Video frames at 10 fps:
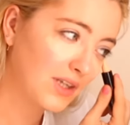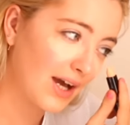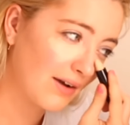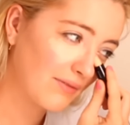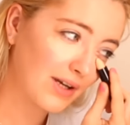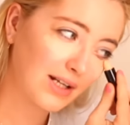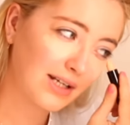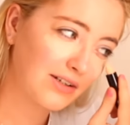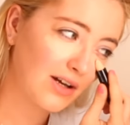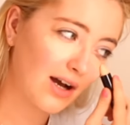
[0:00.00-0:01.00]
Yeah,
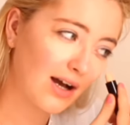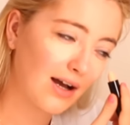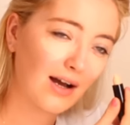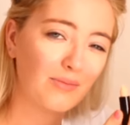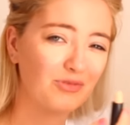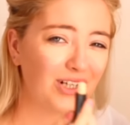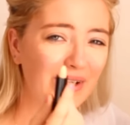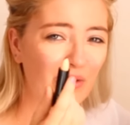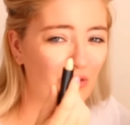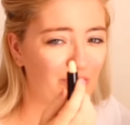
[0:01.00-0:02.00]
I'm
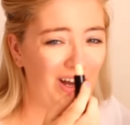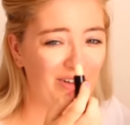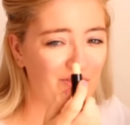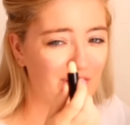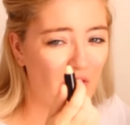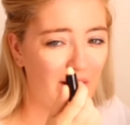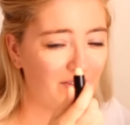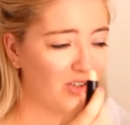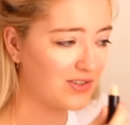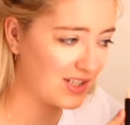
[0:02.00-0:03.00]
really not a fan of this kind
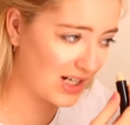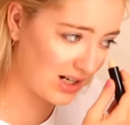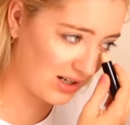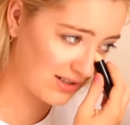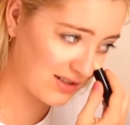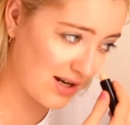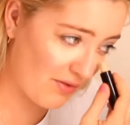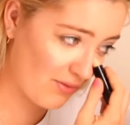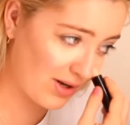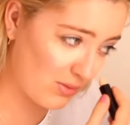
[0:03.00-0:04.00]
of concealer. It's
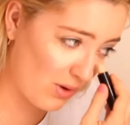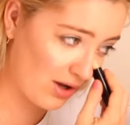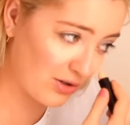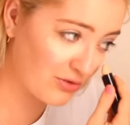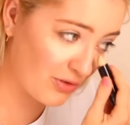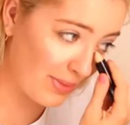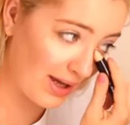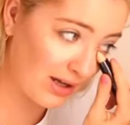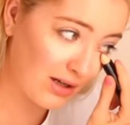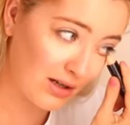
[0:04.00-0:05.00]
never really worked for
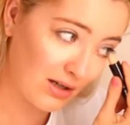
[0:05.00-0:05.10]
me,